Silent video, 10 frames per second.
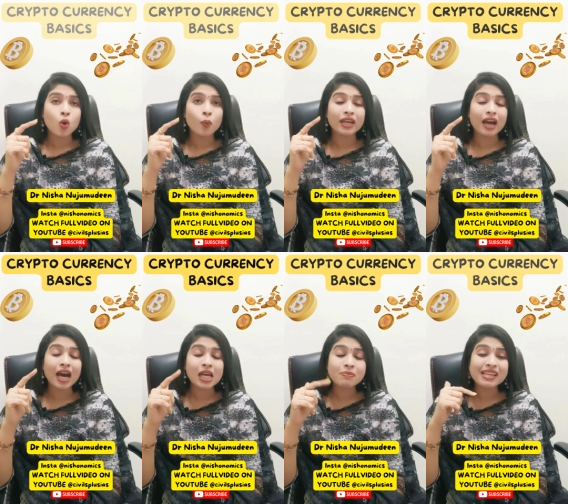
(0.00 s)
when
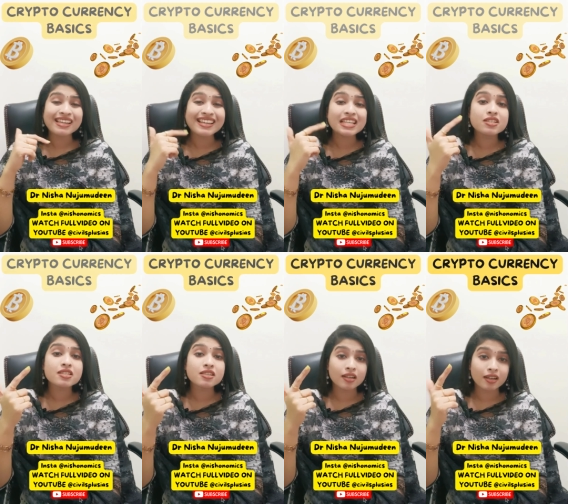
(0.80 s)
RBI released a
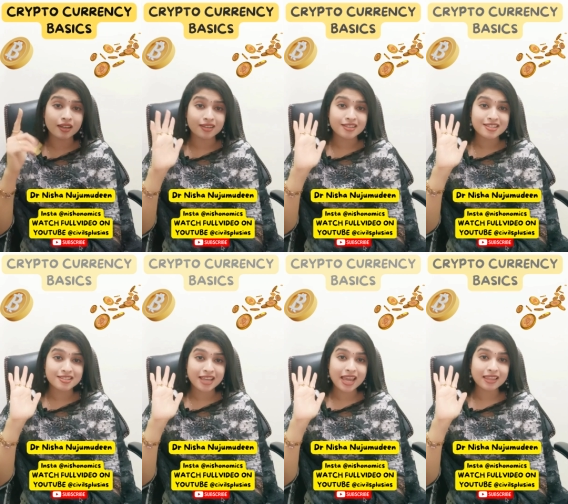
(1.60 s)
circular
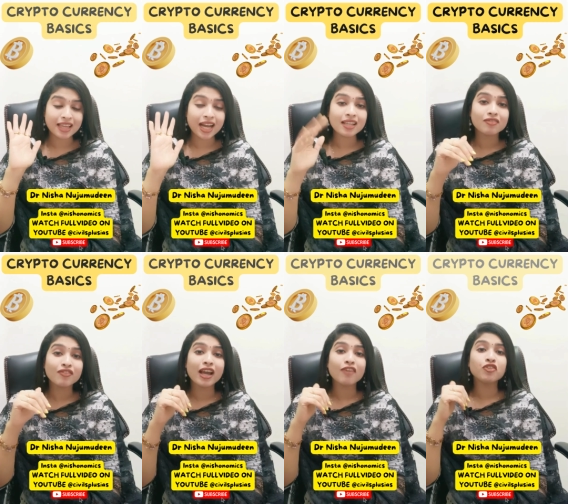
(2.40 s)
saying that
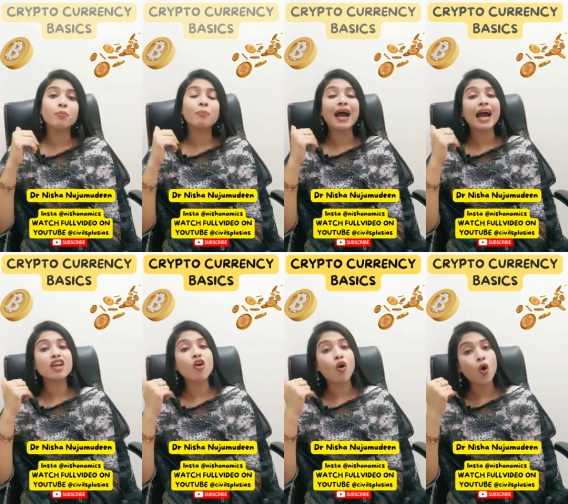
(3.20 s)
we have to
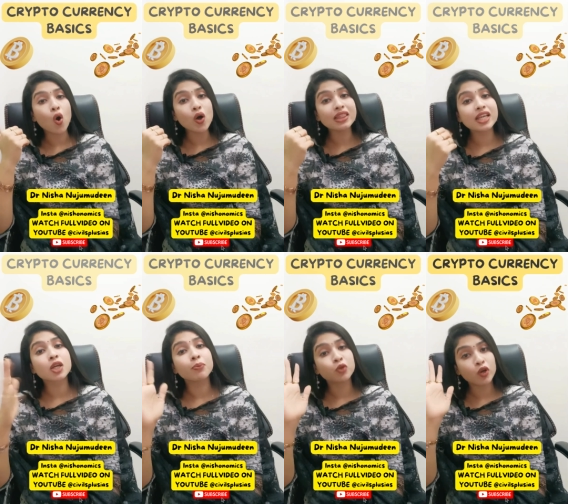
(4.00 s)
ban all the
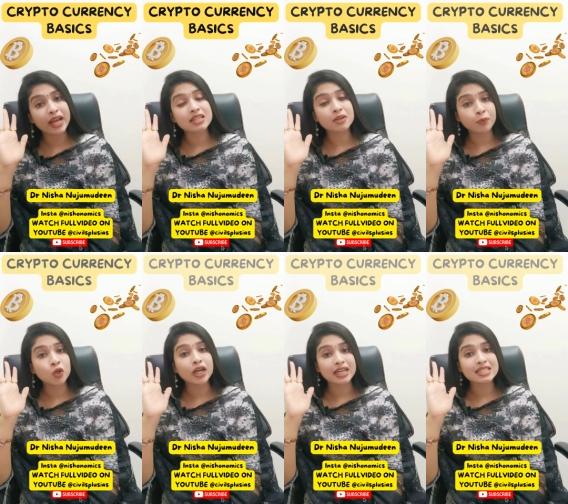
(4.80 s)

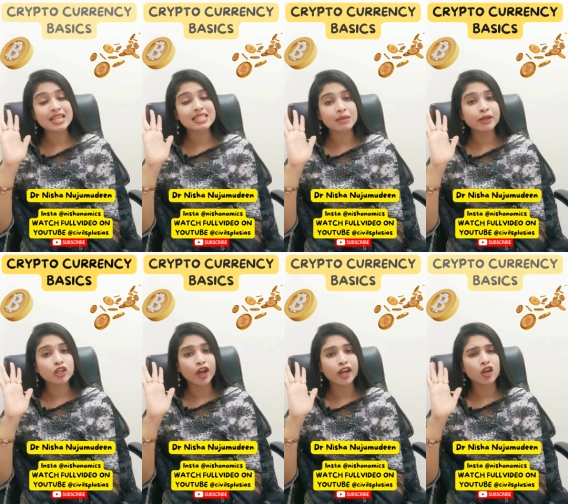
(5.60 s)
cryptocurrencies like
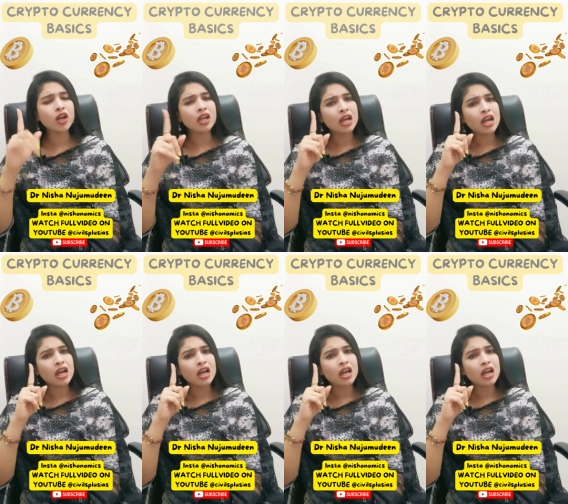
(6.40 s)
Bitcoin and all.